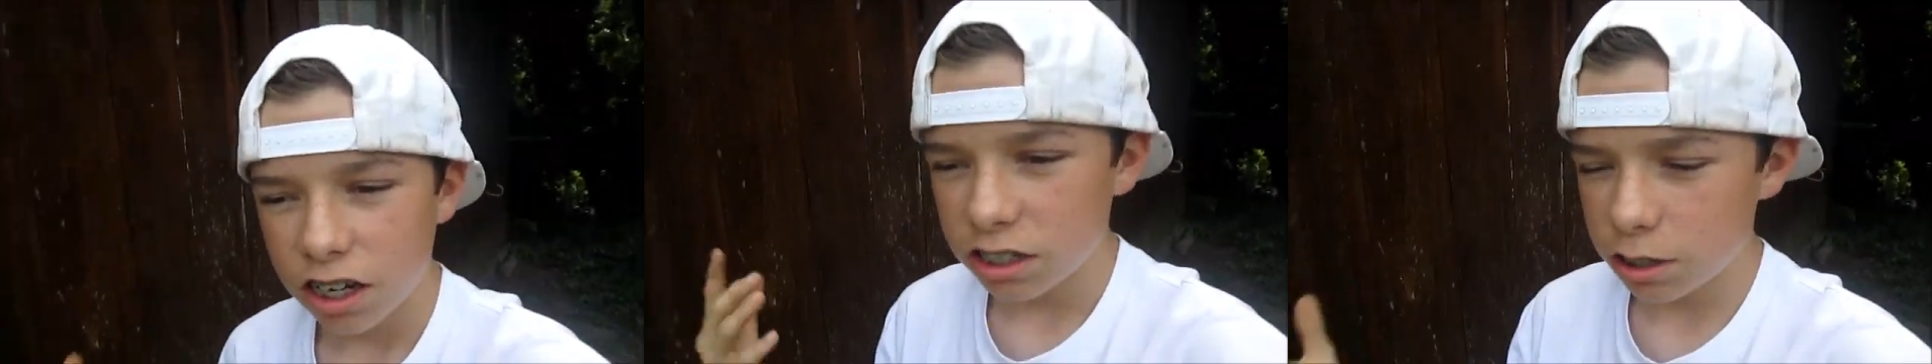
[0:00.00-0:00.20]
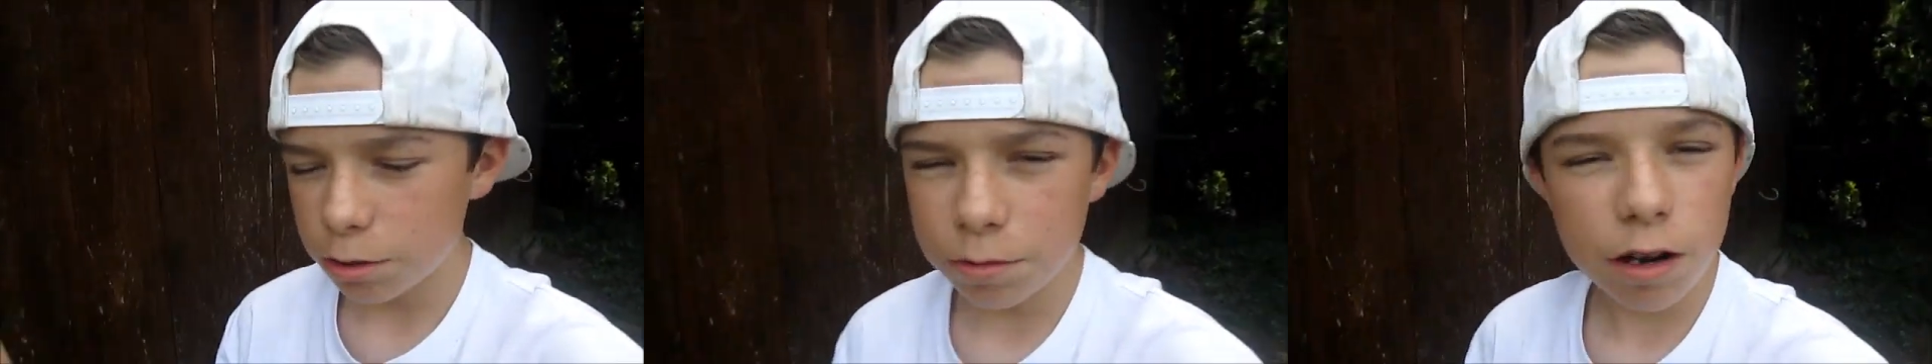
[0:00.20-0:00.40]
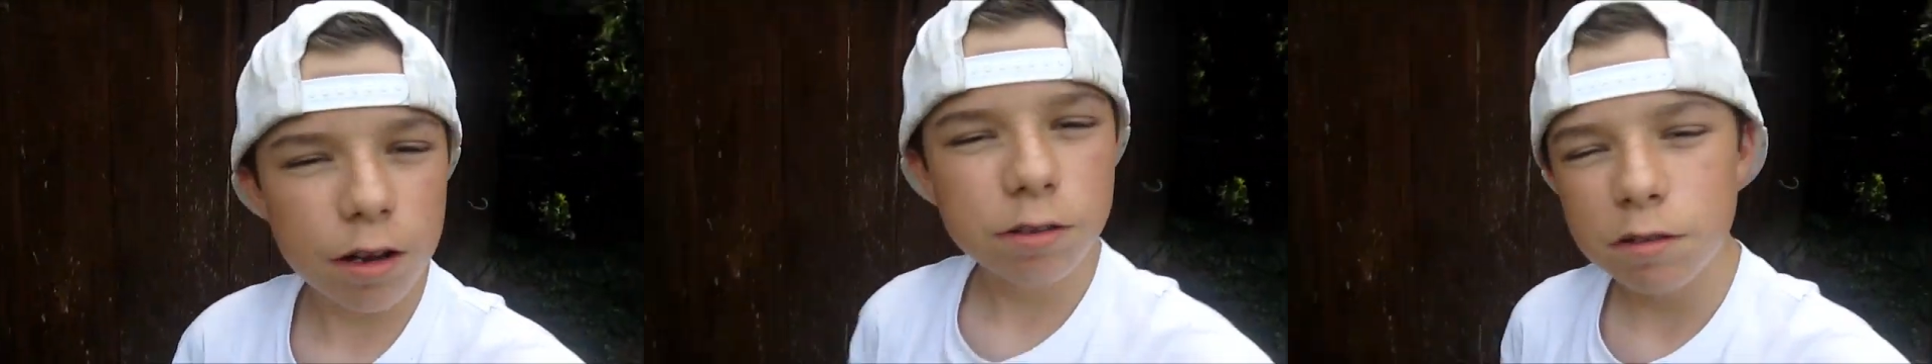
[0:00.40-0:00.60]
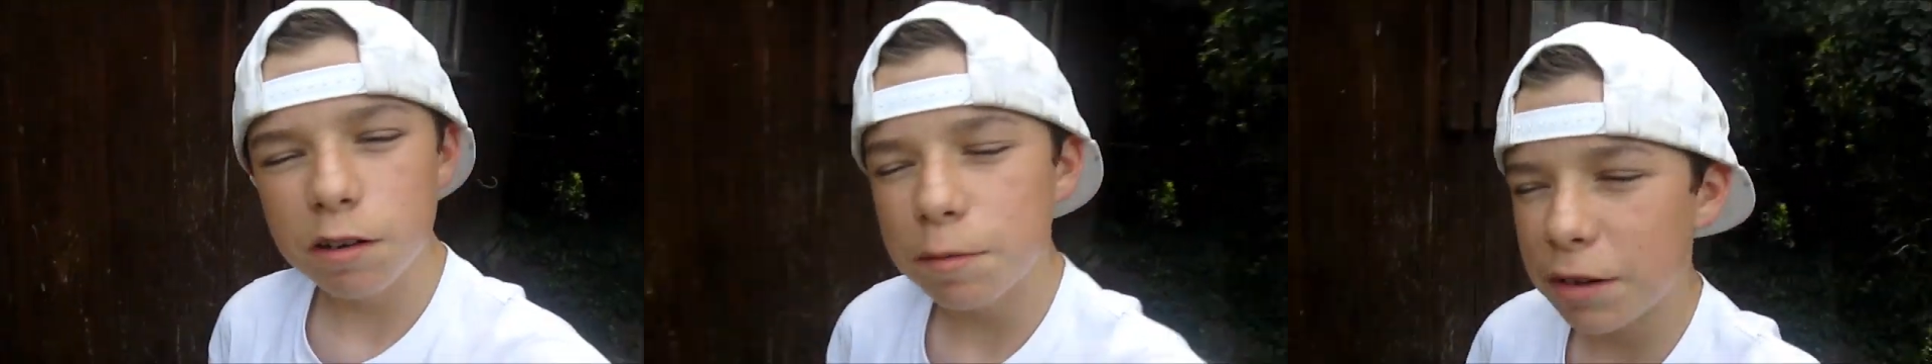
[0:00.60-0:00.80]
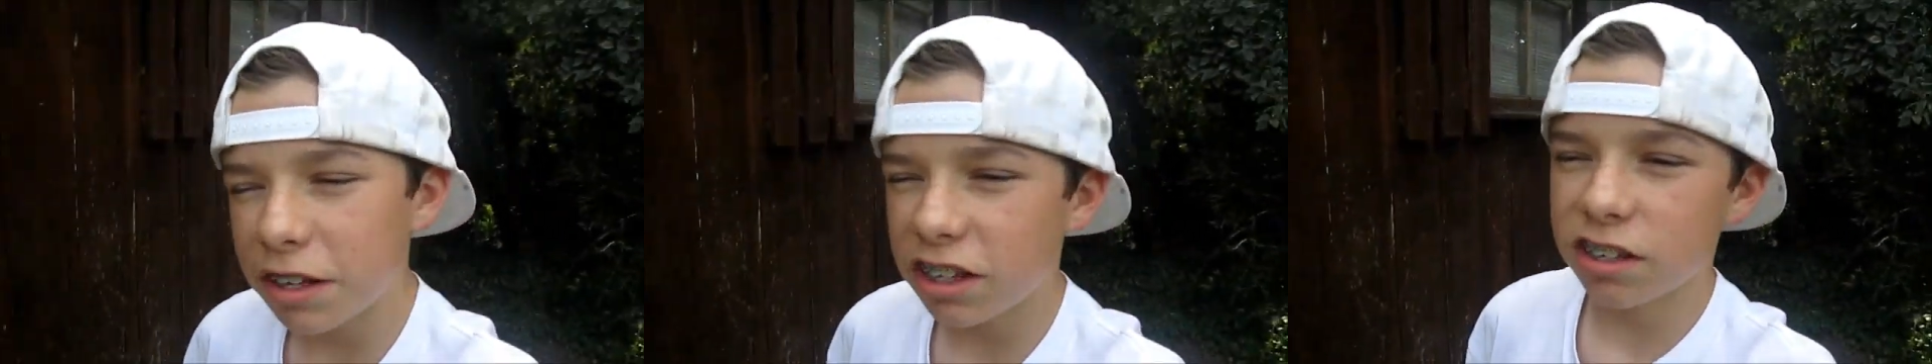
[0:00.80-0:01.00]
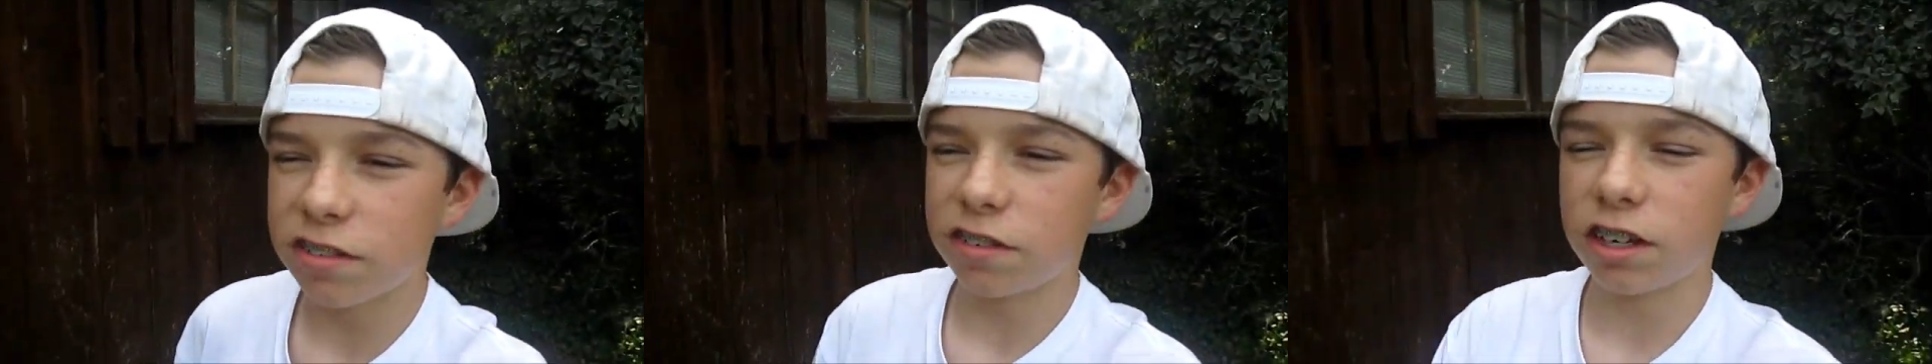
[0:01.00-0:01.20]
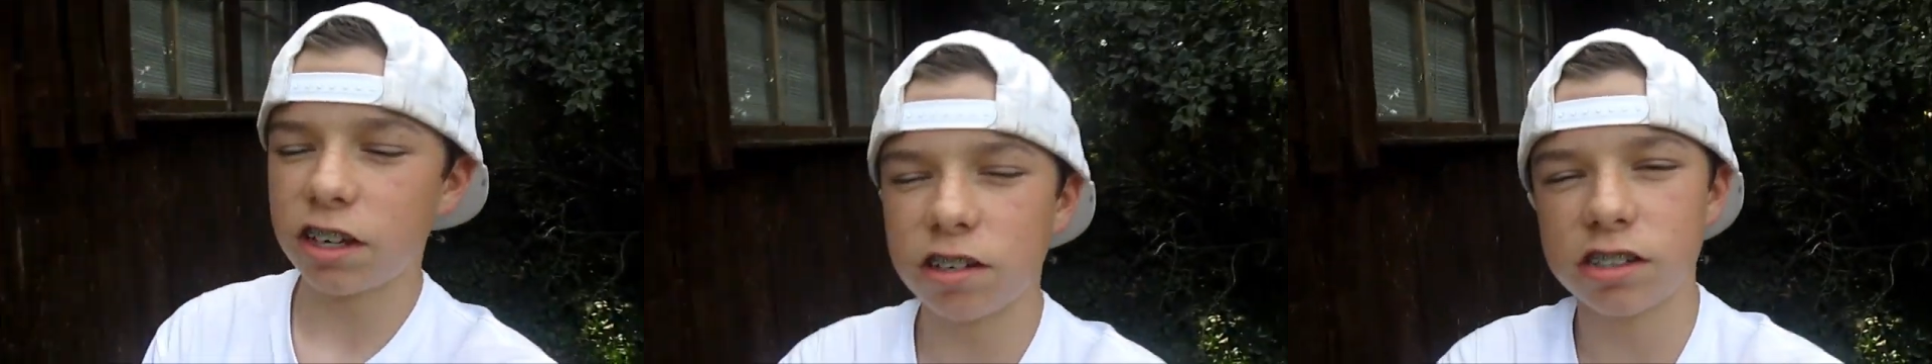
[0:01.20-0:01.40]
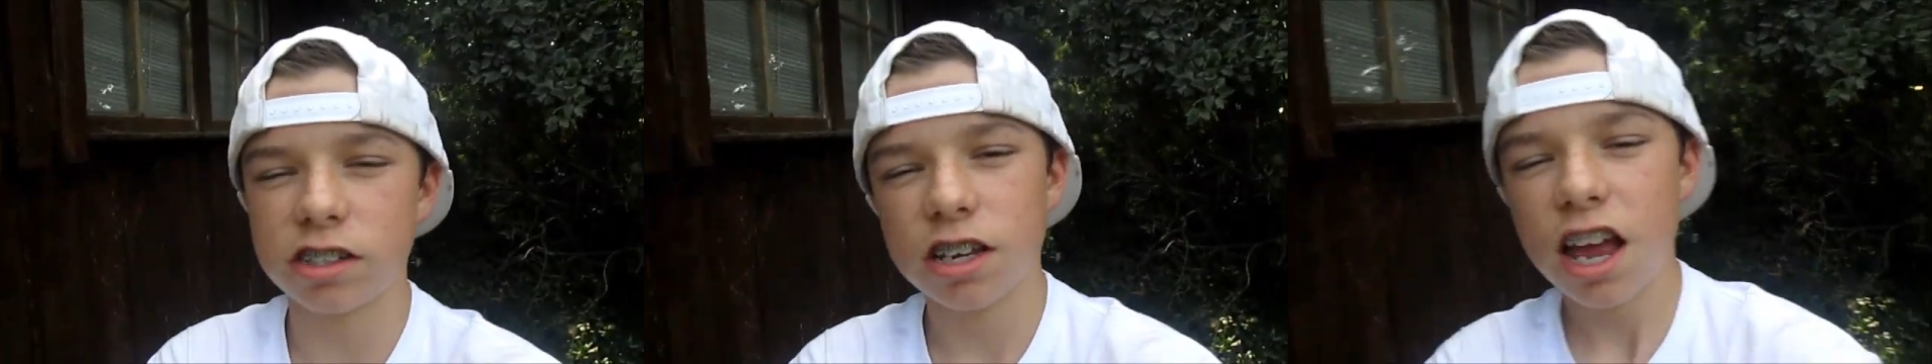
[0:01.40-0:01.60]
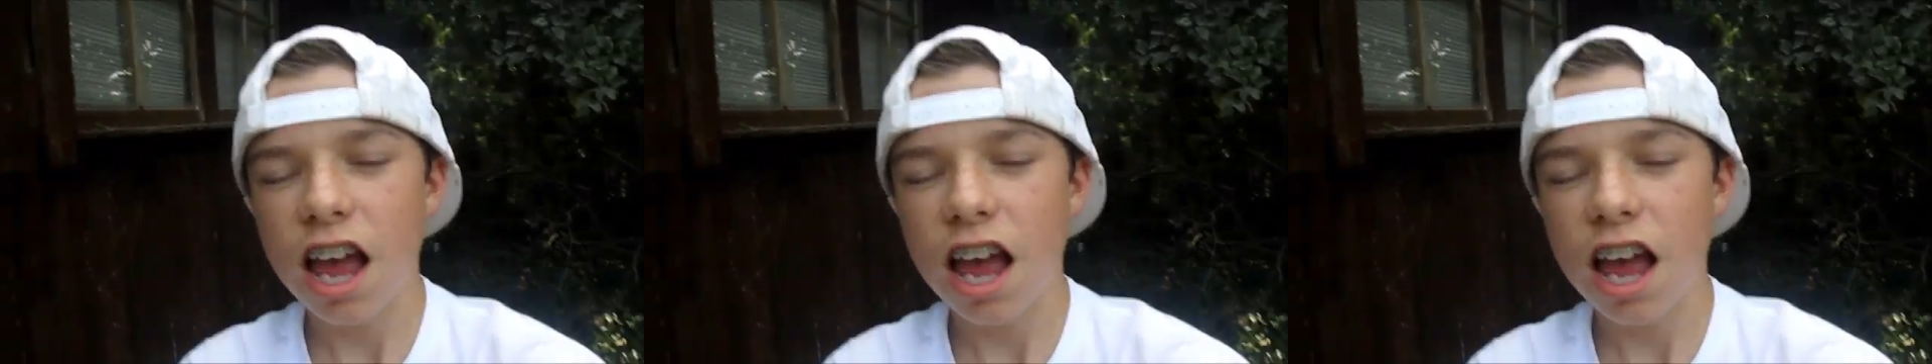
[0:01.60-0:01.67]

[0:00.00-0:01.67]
sometimes when I make these videos,